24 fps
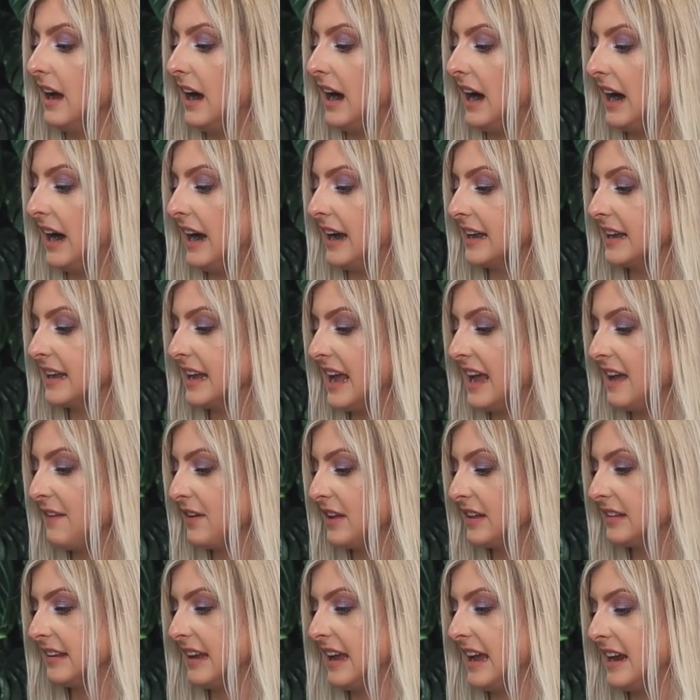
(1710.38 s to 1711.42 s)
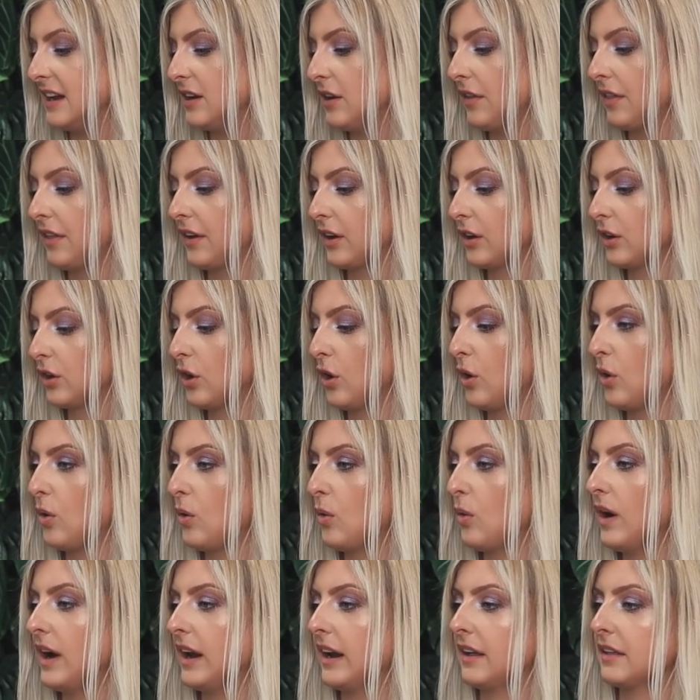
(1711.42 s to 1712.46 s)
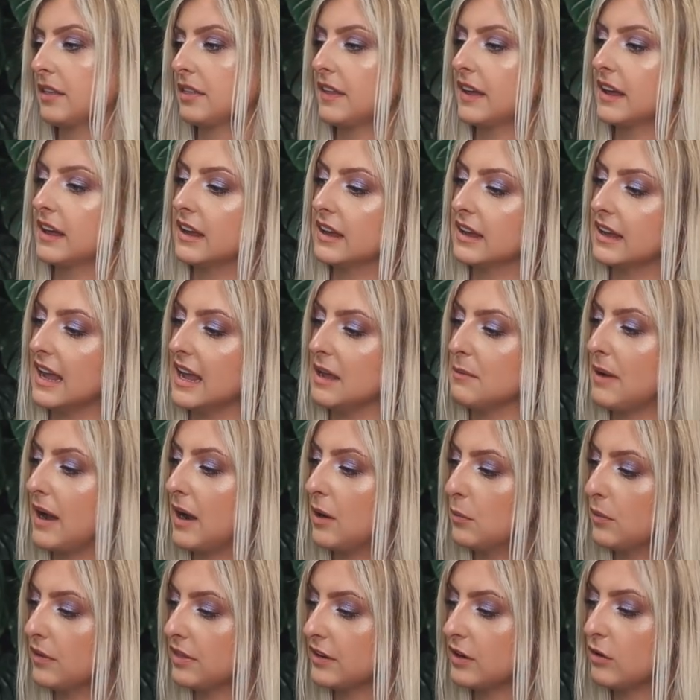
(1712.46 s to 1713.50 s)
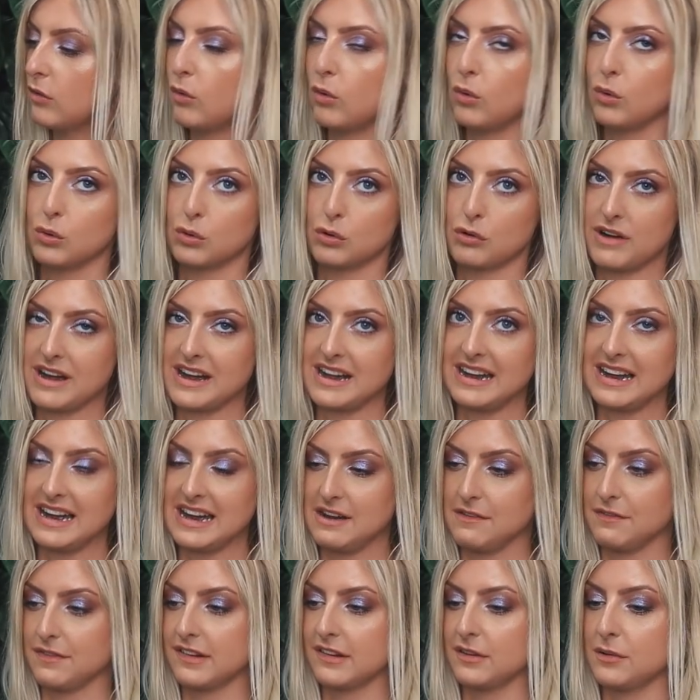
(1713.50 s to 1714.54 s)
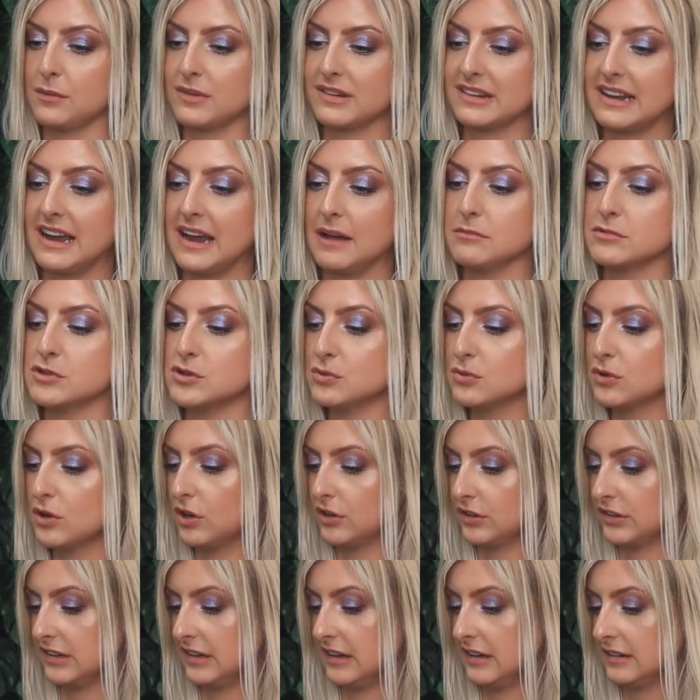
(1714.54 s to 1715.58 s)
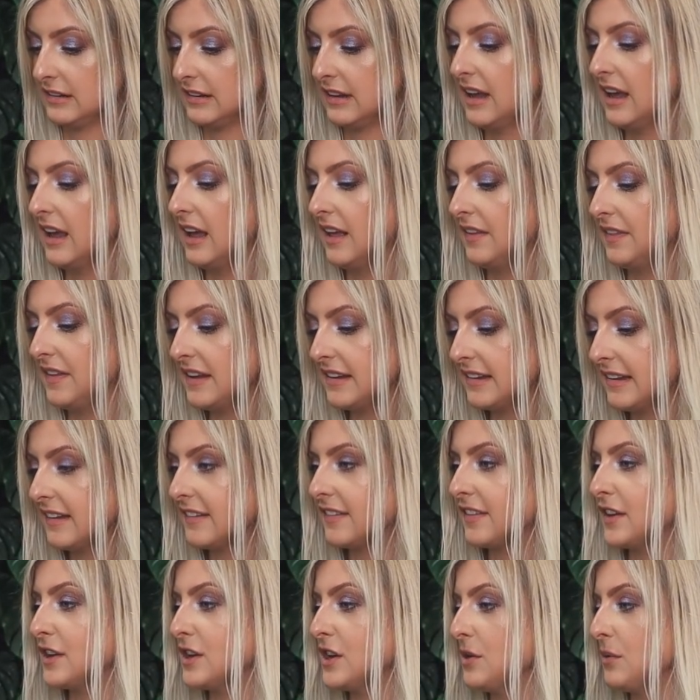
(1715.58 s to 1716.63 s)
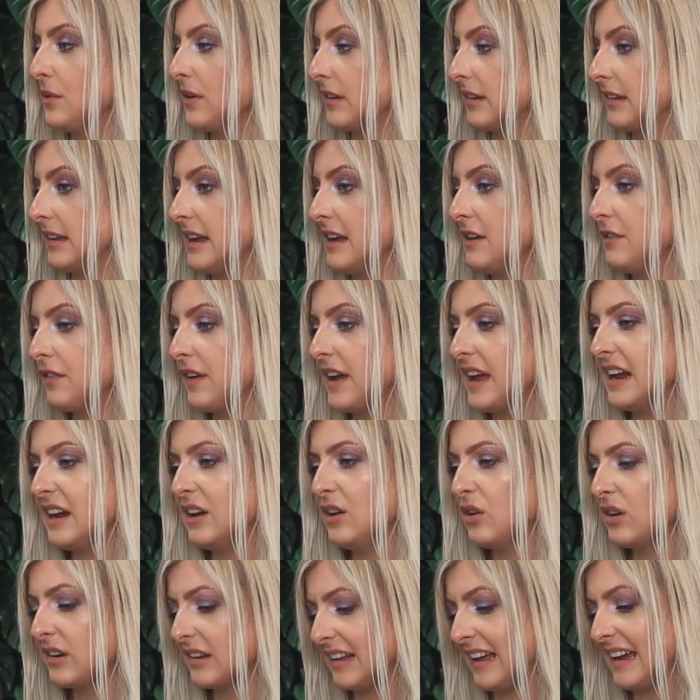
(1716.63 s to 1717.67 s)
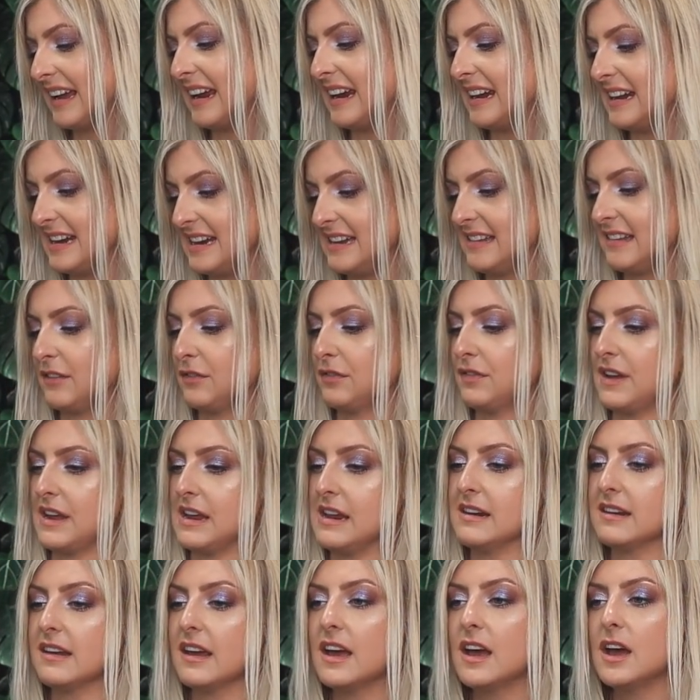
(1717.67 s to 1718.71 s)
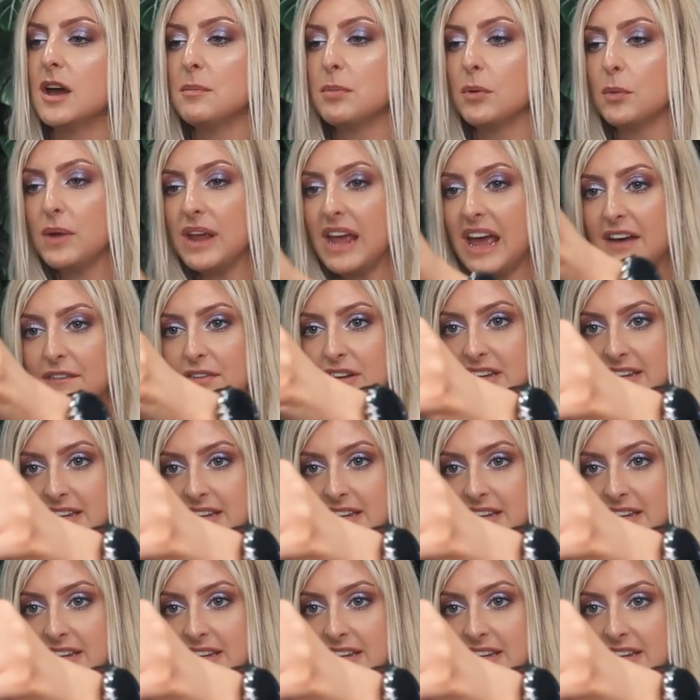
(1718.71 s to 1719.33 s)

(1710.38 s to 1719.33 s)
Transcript: I gave it another go and I think it came out with an all green leaf, so it was time to cut it. This is the newest leaf. It looks like it needs a feed, but we have a